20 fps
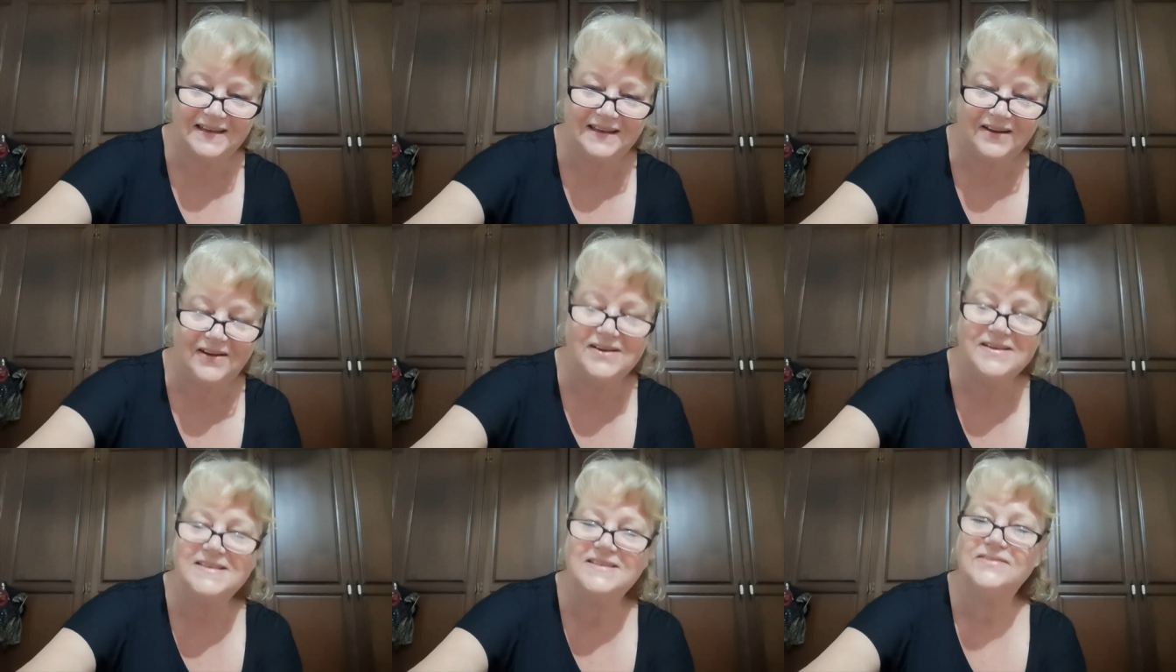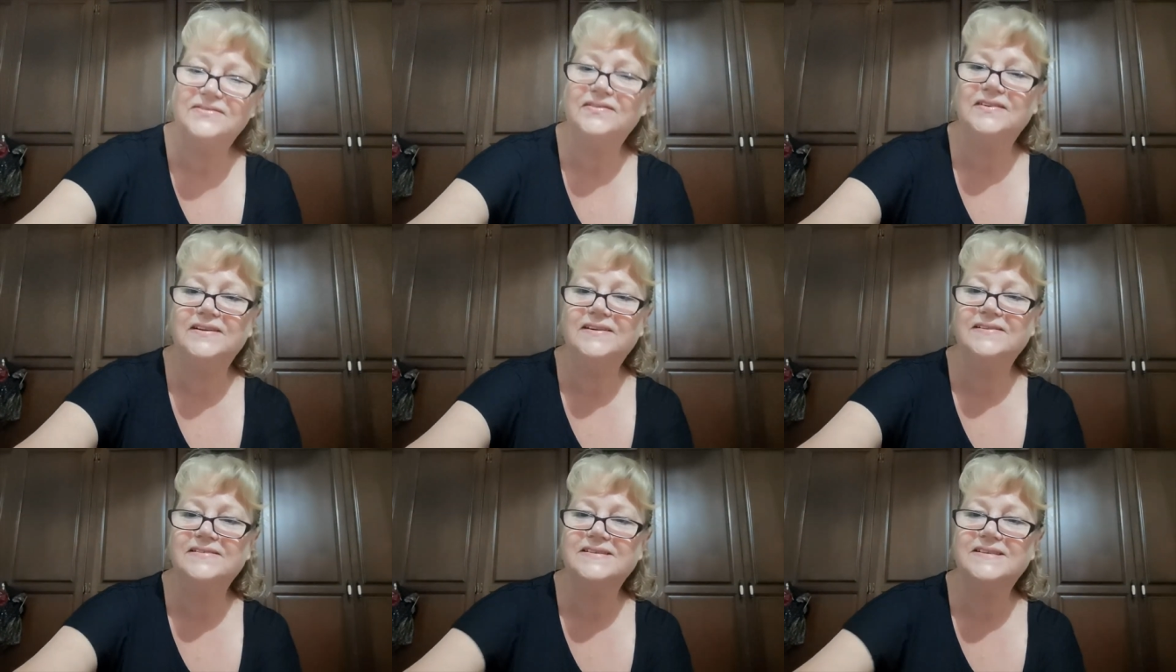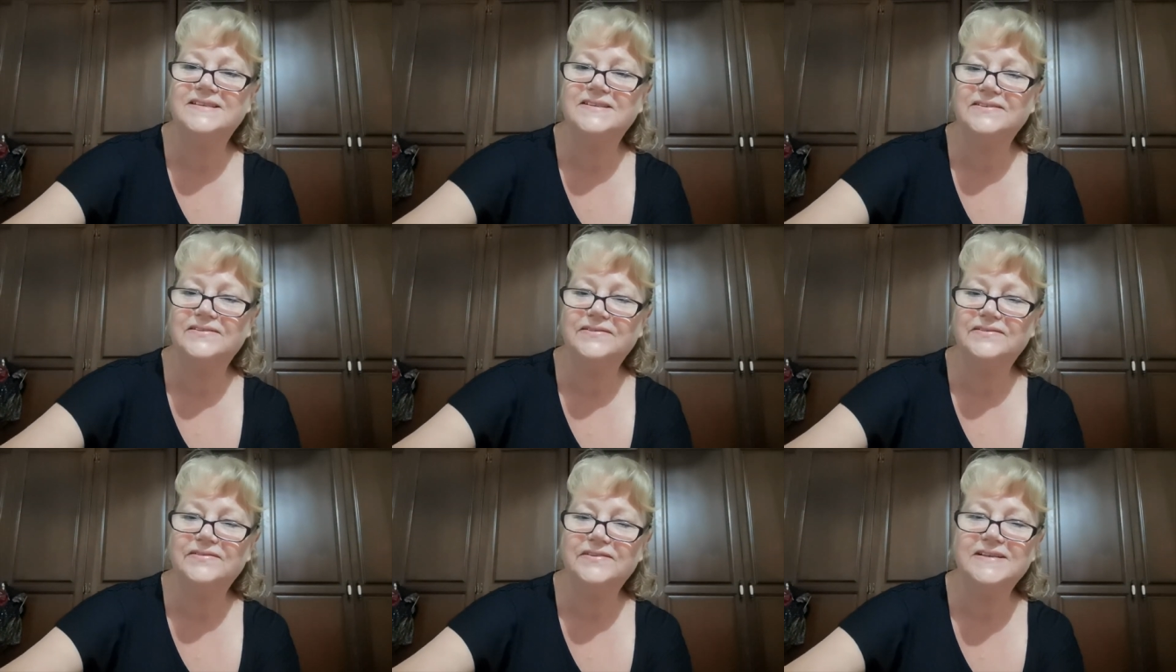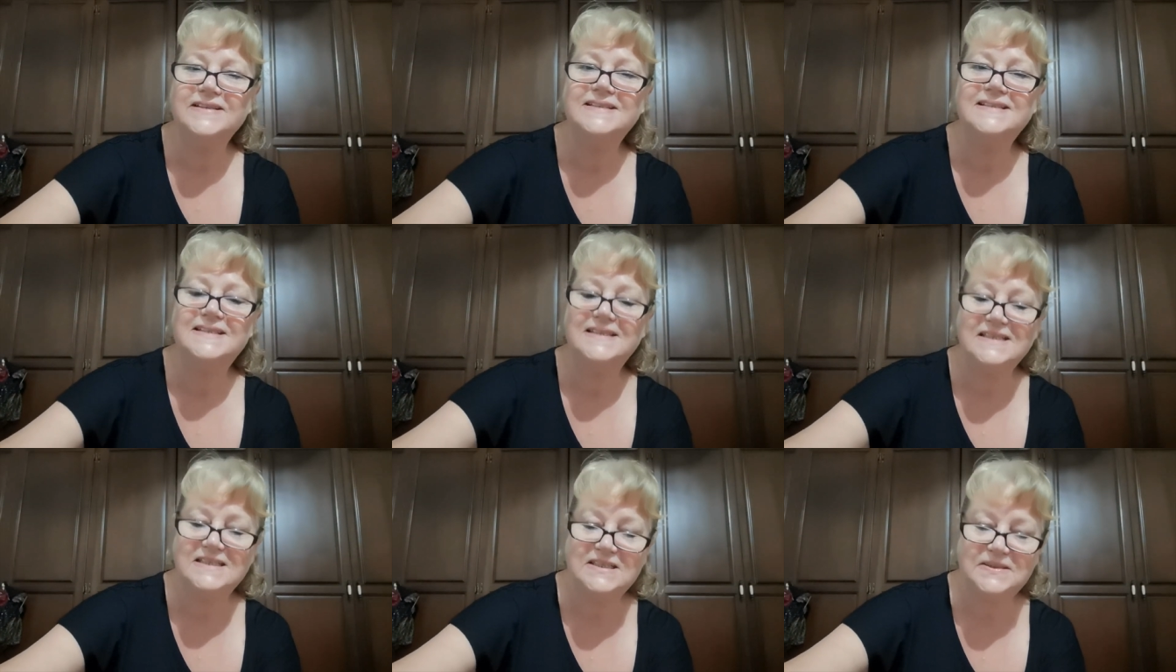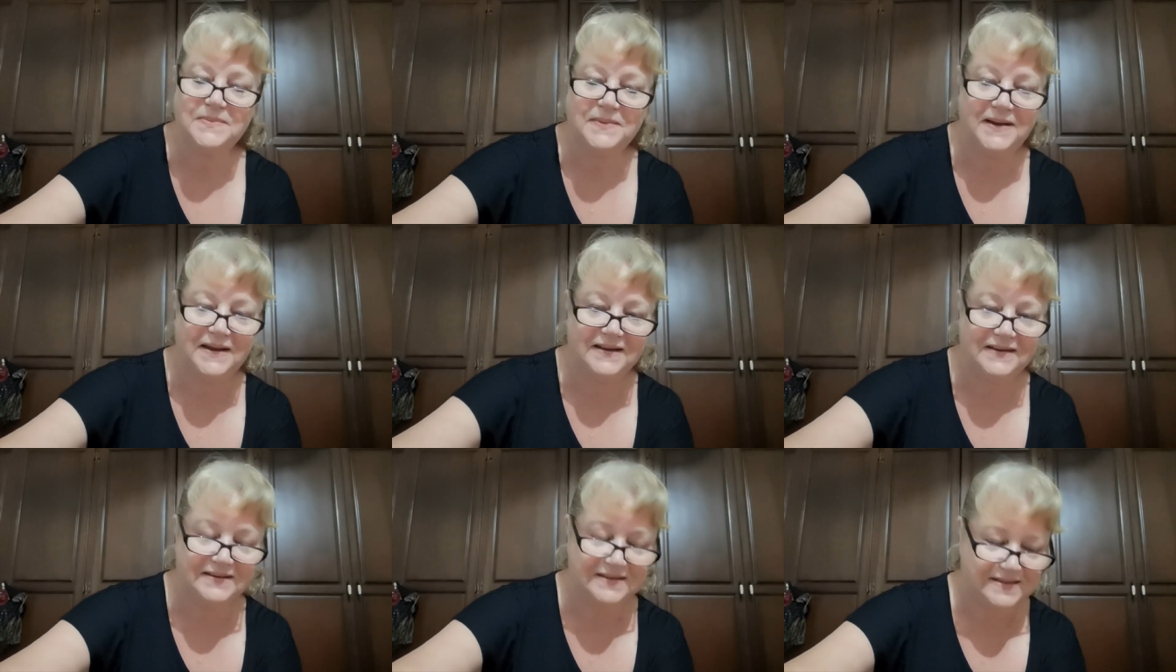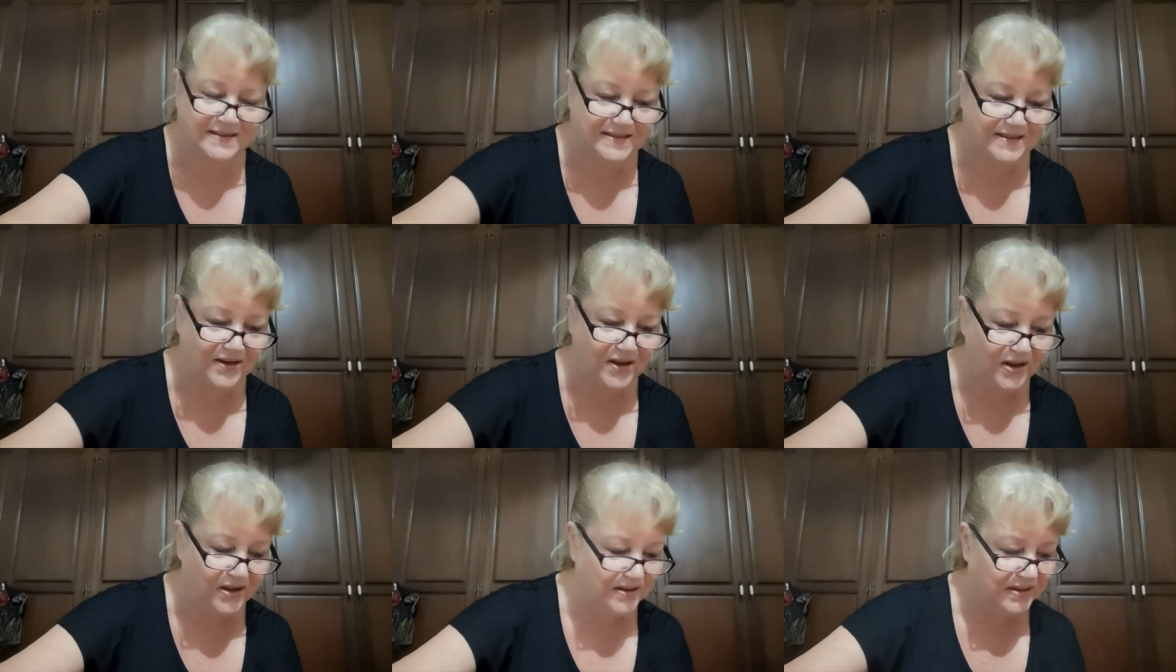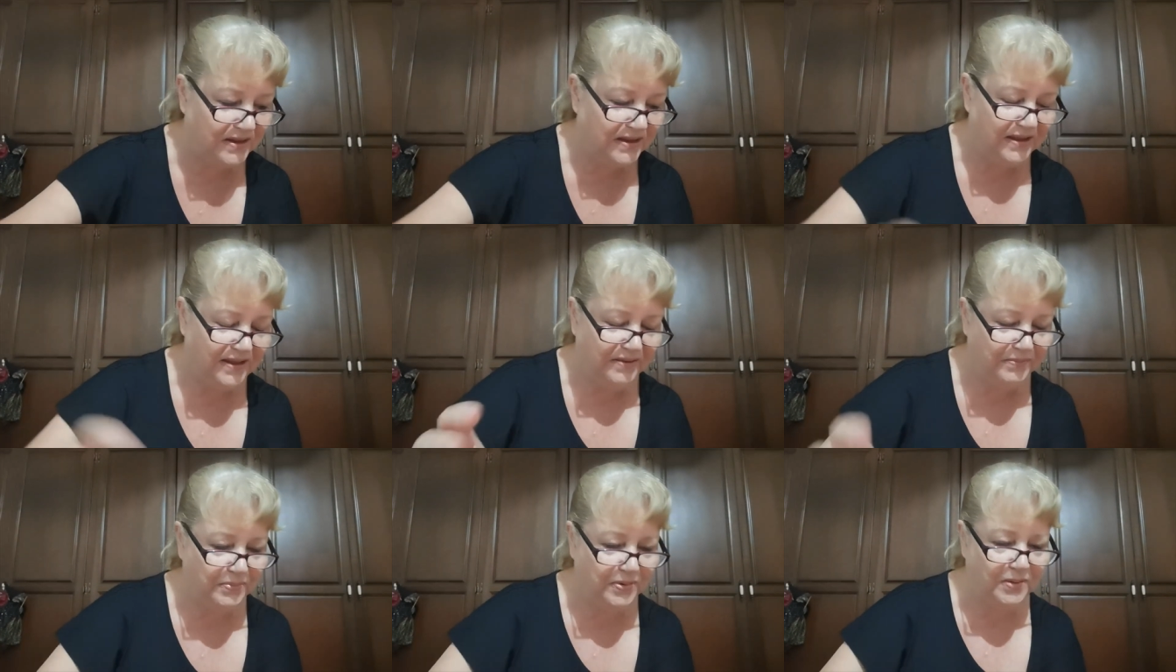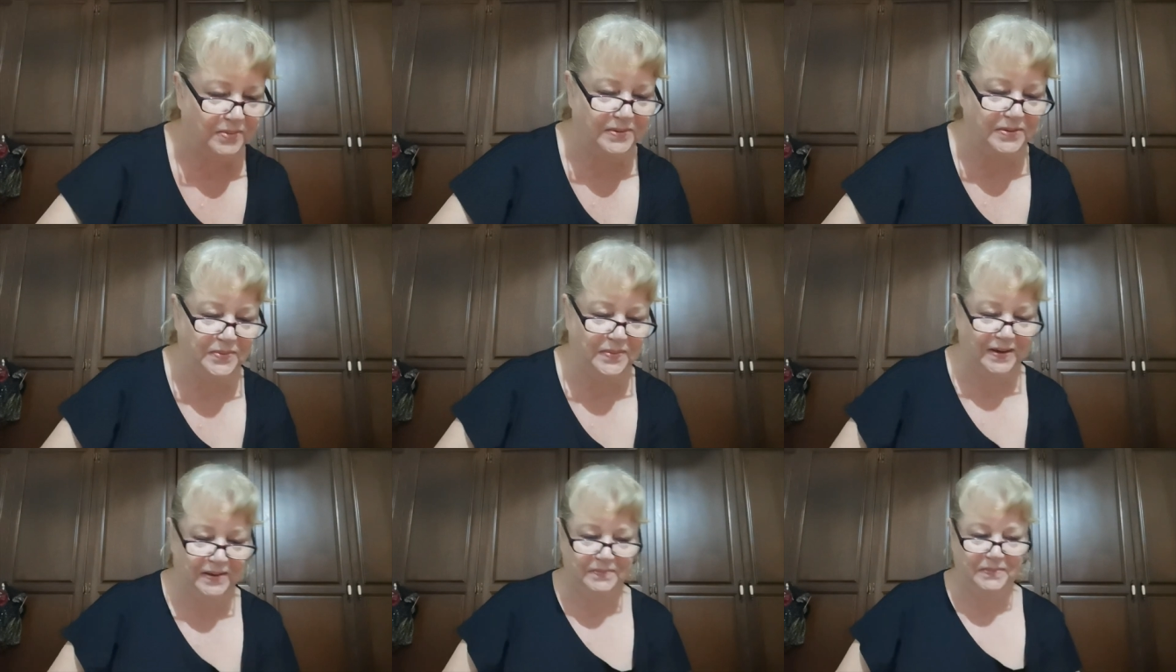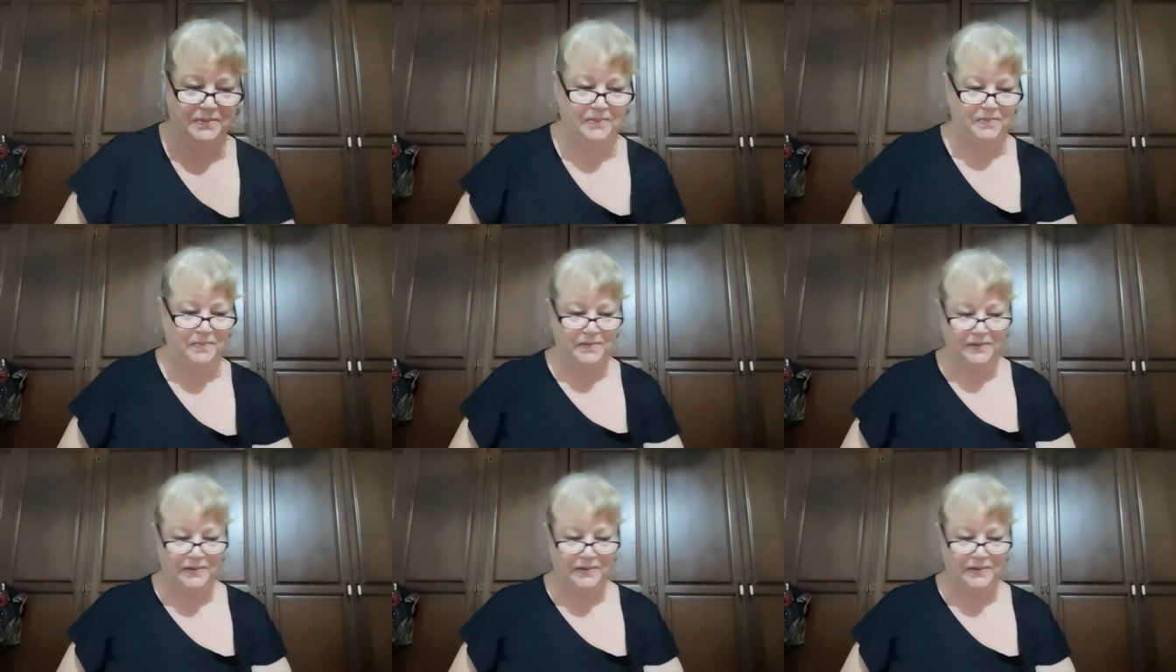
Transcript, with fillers: Lots of little silvery stitch markers. I probably went a bit